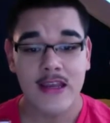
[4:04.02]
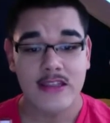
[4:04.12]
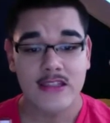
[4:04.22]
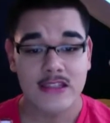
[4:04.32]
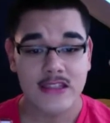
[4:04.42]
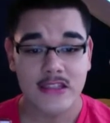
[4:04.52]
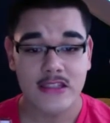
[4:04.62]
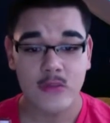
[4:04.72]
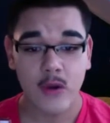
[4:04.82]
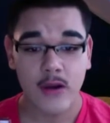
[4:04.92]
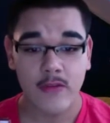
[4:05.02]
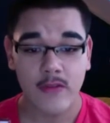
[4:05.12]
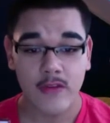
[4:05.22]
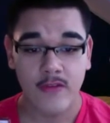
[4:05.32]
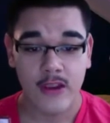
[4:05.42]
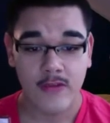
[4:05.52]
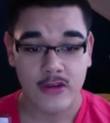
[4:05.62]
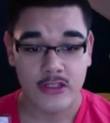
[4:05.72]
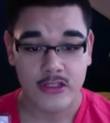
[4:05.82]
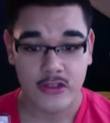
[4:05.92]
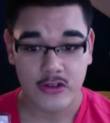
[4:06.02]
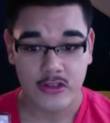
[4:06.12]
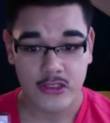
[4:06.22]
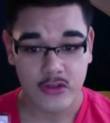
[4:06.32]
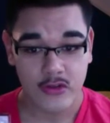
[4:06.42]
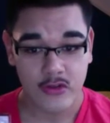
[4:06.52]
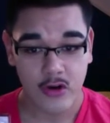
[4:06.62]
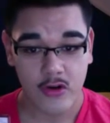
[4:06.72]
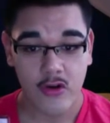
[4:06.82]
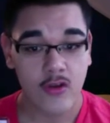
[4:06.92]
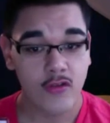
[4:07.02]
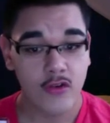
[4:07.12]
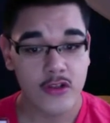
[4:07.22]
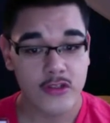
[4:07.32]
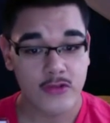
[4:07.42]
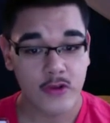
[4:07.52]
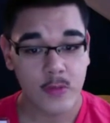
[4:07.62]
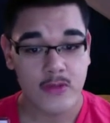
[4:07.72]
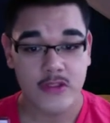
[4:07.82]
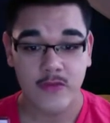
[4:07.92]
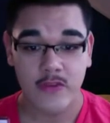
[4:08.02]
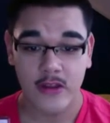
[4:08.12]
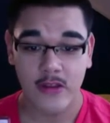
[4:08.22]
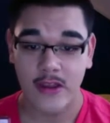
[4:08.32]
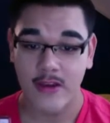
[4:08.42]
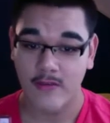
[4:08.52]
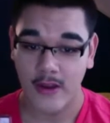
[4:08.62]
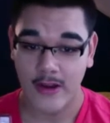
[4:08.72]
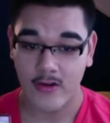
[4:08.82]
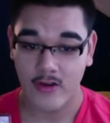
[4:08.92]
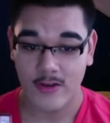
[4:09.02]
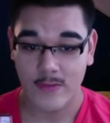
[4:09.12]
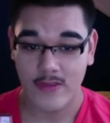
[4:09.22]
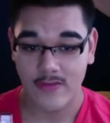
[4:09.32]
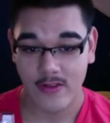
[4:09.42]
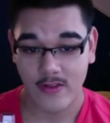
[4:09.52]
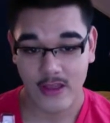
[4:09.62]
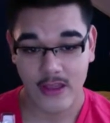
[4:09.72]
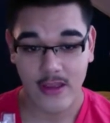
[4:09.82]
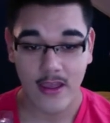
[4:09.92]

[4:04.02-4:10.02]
since this is one of the favorite desserts in New York, known for its aromas of vanilla and fine creamy filling.